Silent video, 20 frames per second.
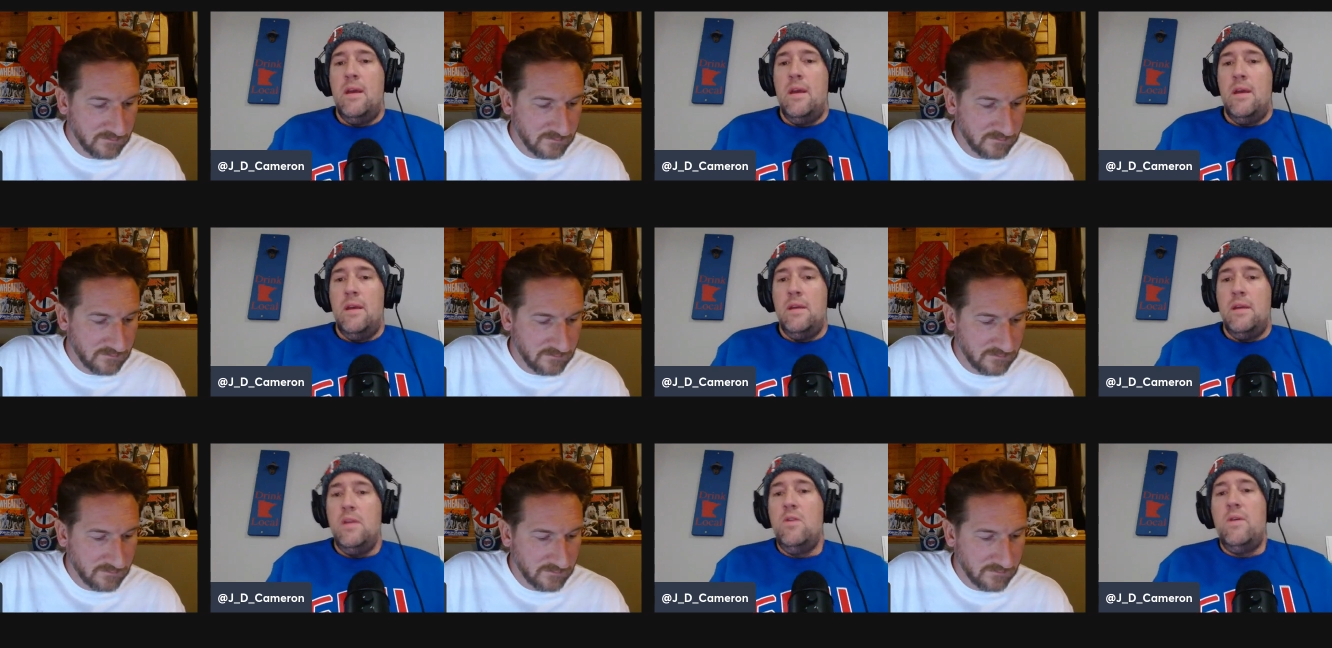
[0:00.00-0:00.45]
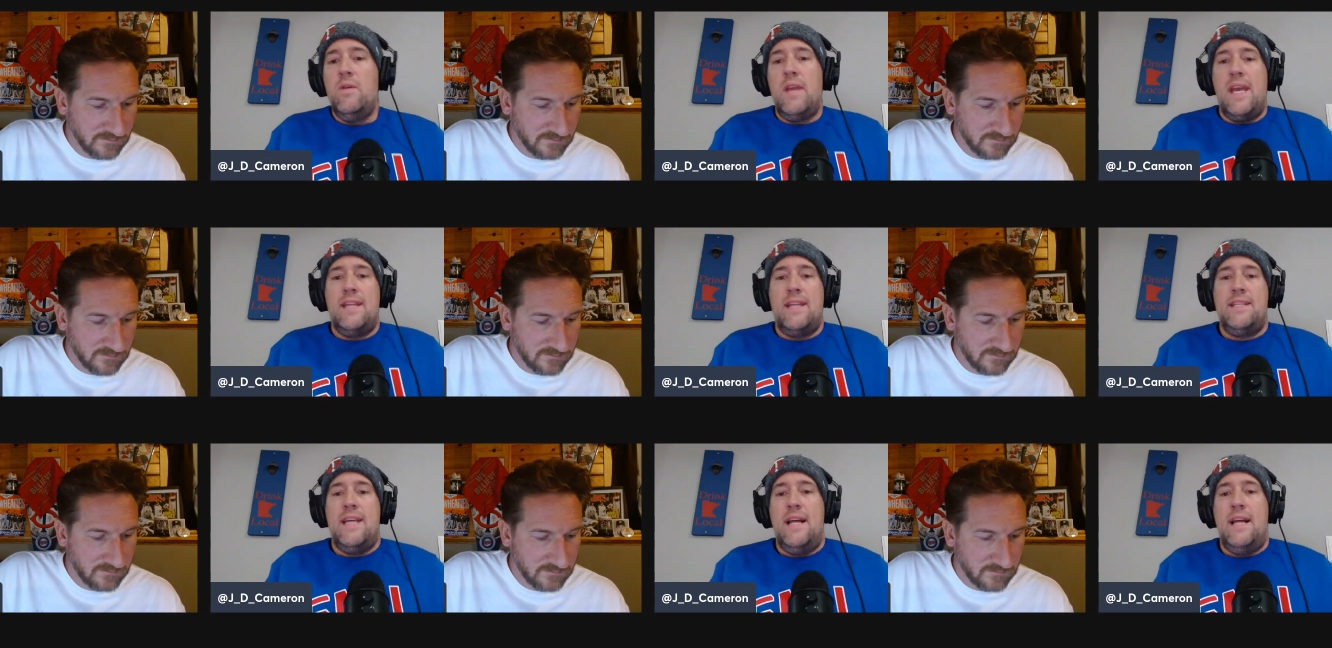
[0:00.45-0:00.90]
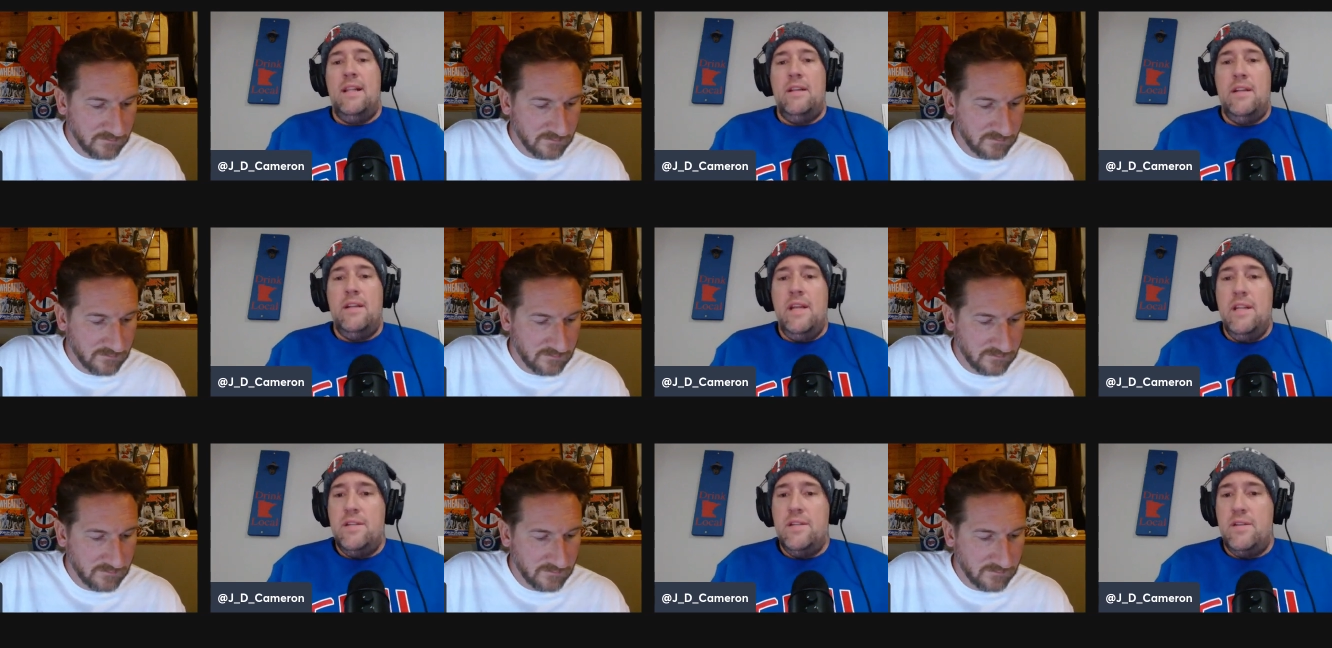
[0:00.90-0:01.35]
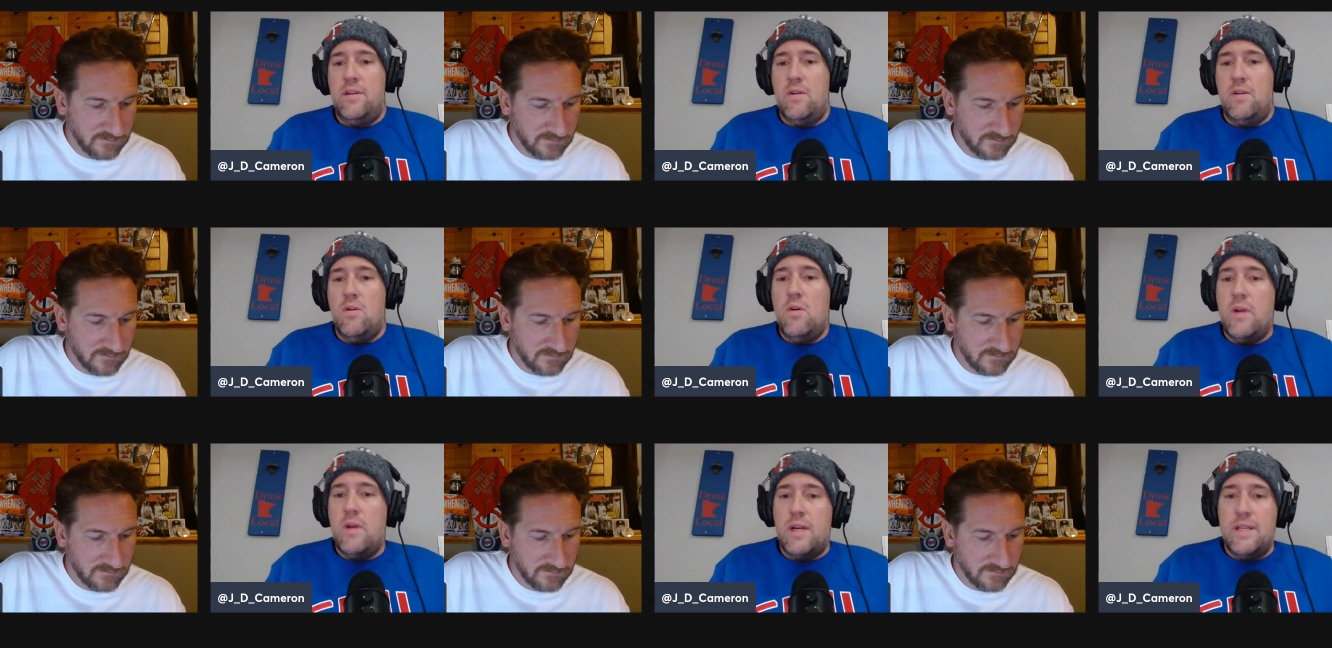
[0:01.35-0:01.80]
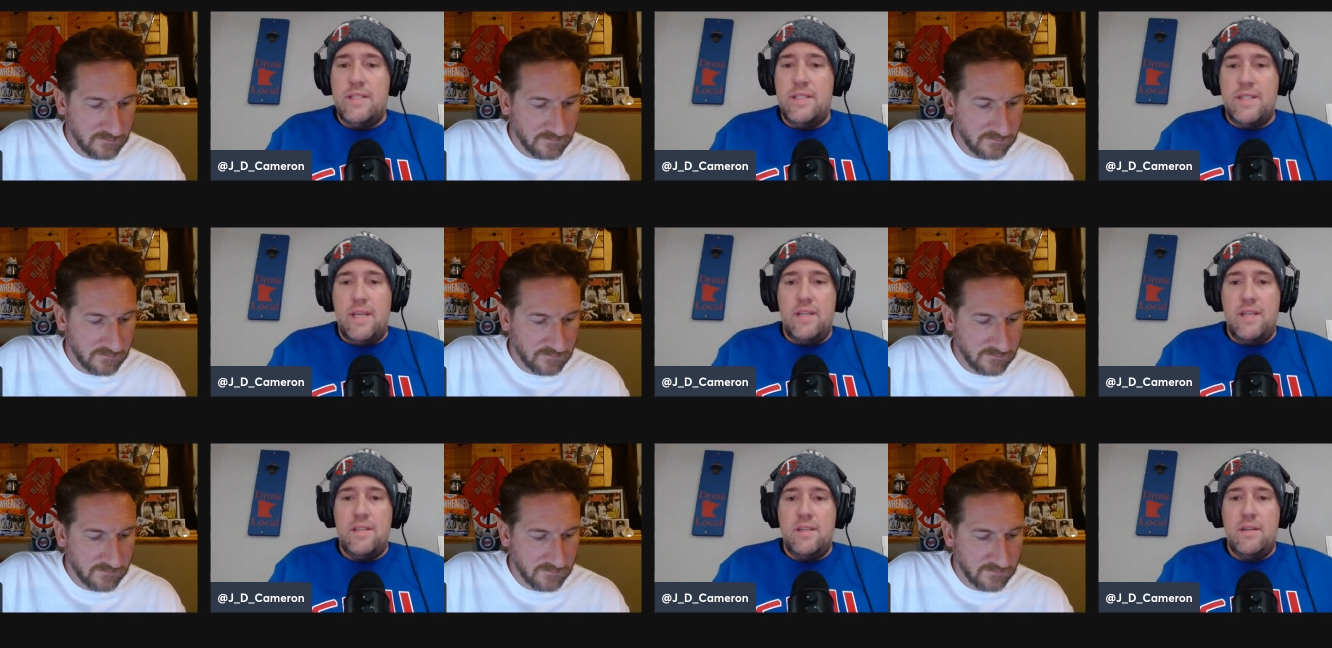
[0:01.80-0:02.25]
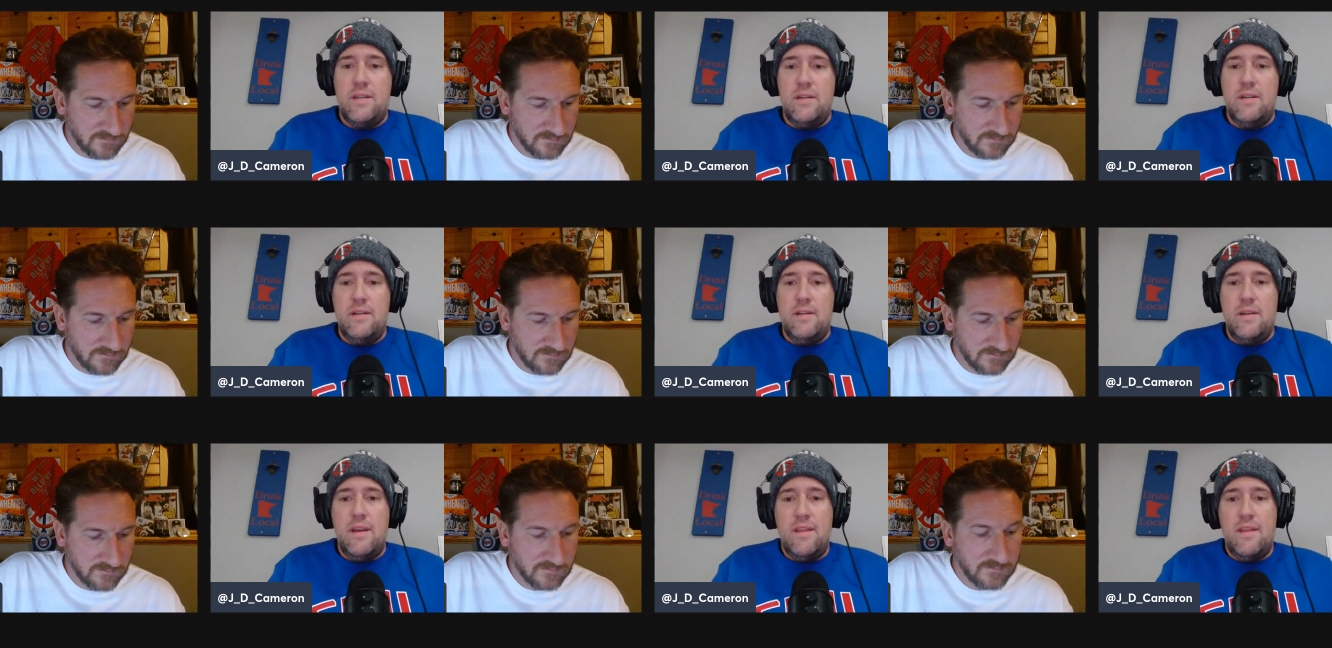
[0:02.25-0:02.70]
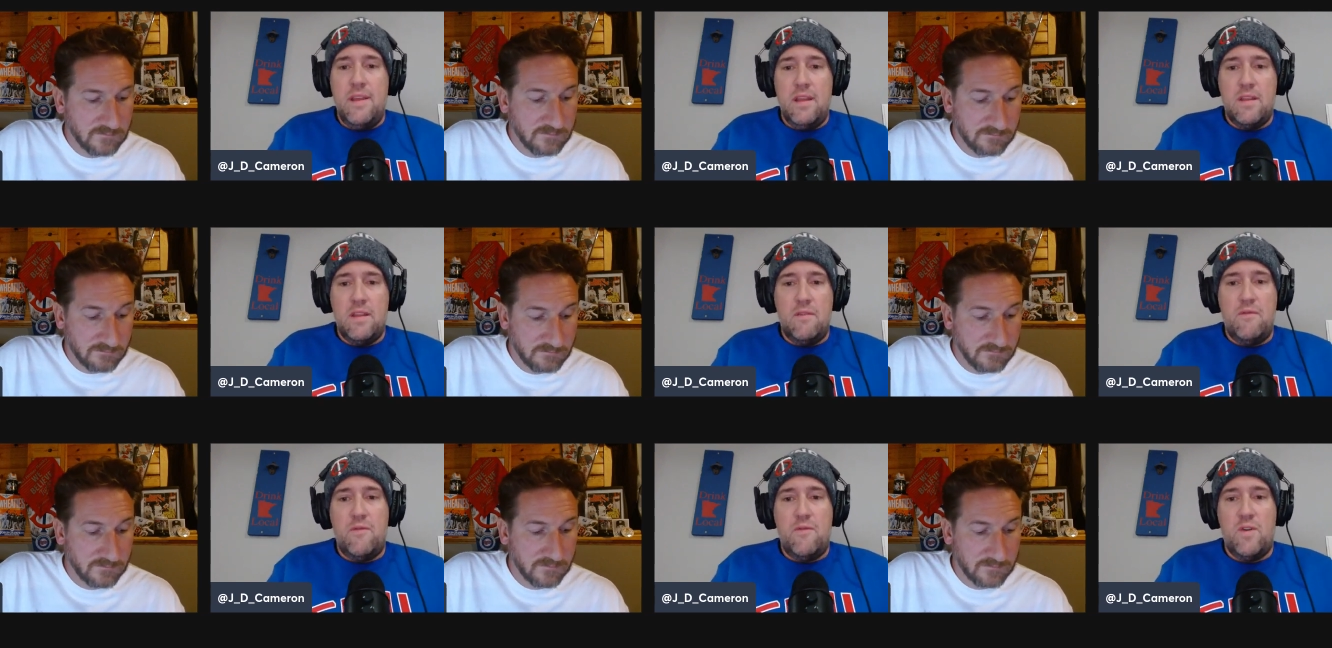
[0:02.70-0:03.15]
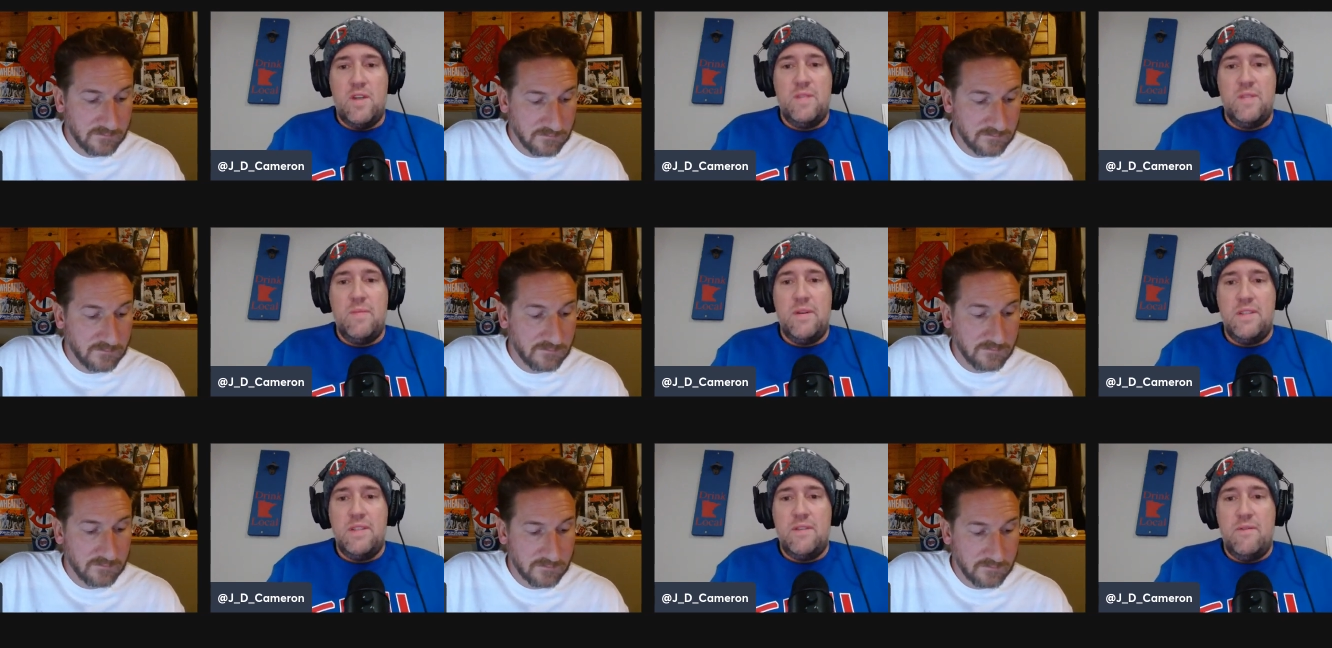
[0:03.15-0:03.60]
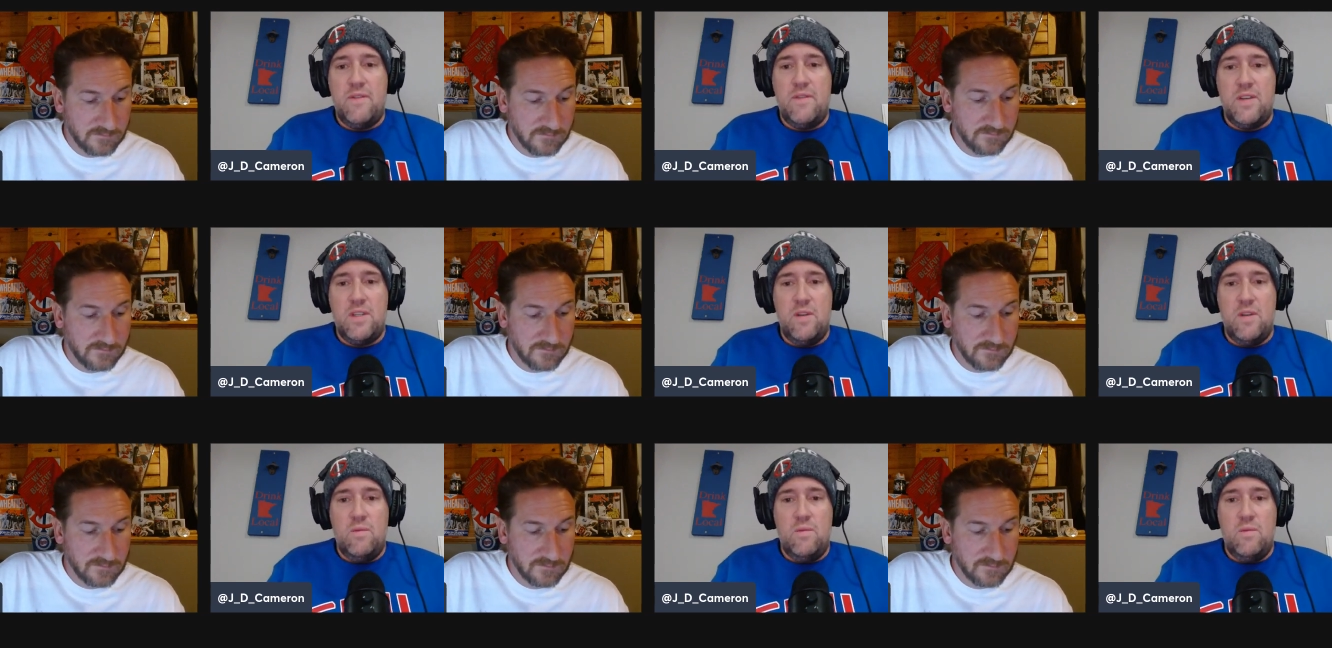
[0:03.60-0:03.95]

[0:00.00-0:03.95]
Speaker 1: you can get talent into your organization. I think the first most efficient